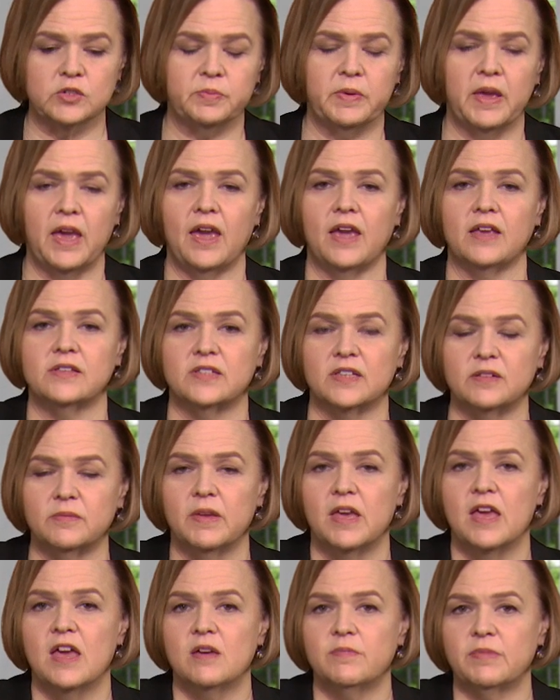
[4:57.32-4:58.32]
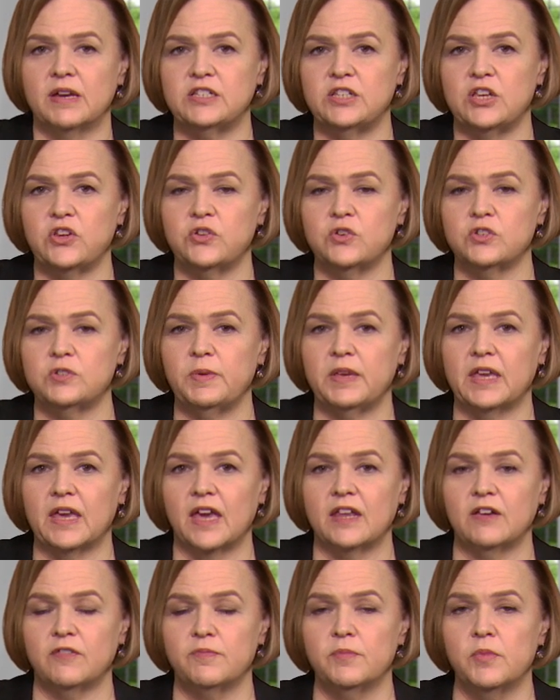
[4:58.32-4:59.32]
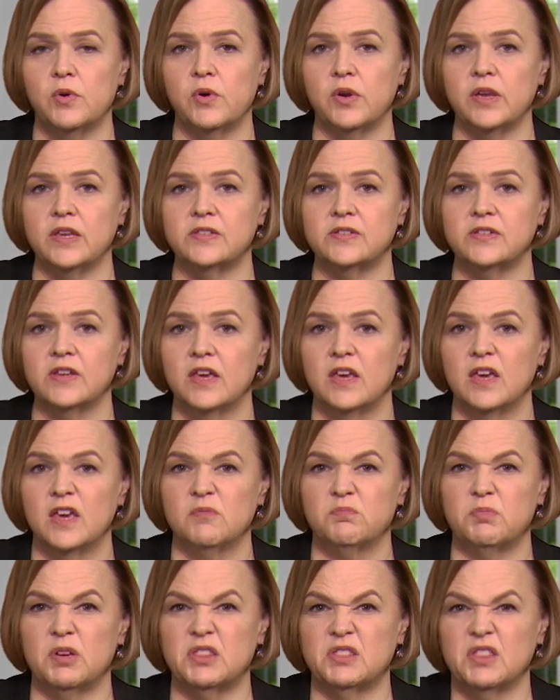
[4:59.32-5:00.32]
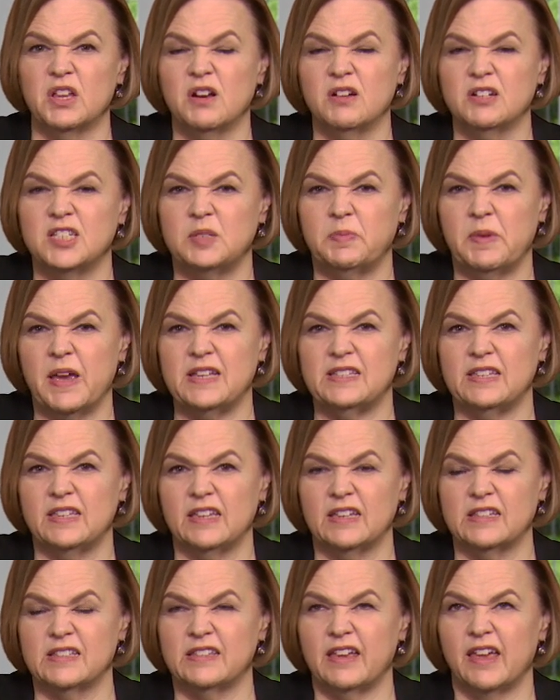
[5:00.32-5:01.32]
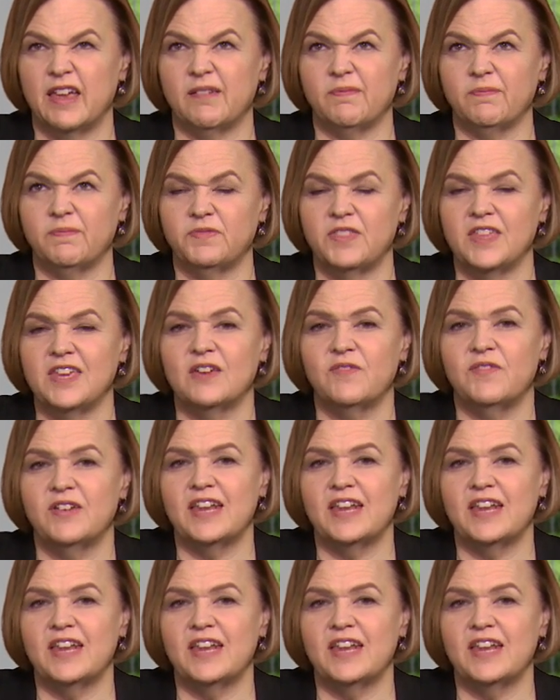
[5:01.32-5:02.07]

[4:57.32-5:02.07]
space and my tissues be kind of moist, but third spacing is like, think of